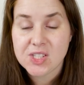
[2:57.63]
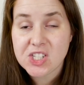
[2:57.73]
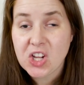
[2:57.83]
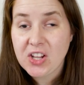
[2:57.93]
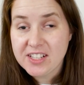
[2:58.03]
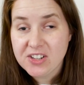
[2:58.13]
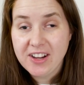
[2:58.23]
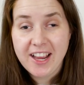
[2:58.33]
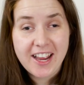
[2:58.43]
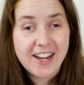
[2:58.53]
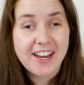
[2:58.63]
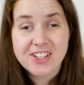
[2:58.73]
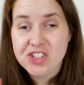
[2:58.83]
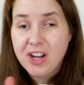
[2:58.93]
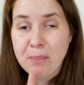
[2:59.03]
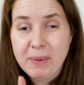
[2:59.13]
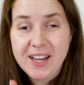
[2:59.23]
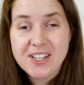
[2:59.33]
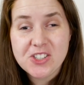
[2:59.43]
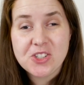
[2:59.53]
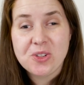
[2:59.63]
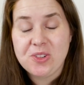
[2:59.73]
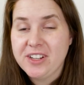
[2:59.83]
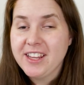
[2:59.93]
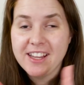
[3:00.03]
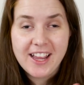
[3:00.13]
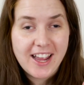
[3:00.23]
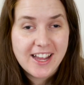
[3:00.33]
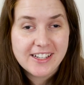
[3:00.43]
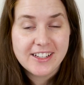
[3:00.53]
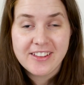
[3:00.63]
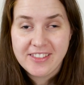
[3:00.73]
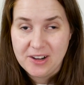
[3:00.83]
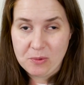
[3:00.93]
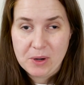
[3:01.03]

So let's go ahead and jump into looking at their